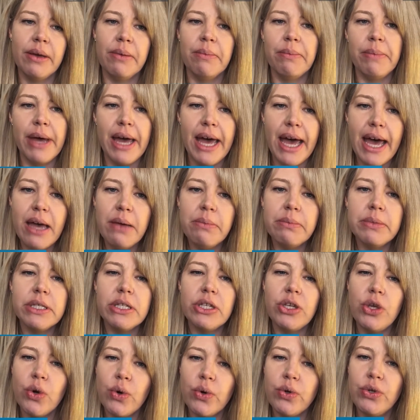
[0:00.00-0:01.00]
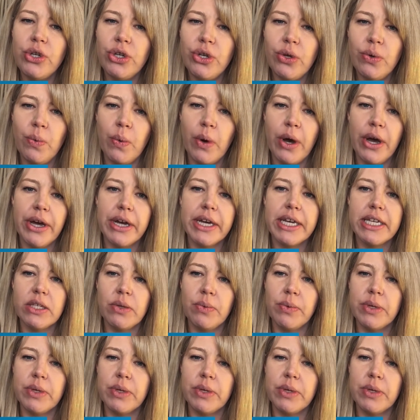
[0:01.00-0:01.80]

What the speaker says: Perhaps your new work is a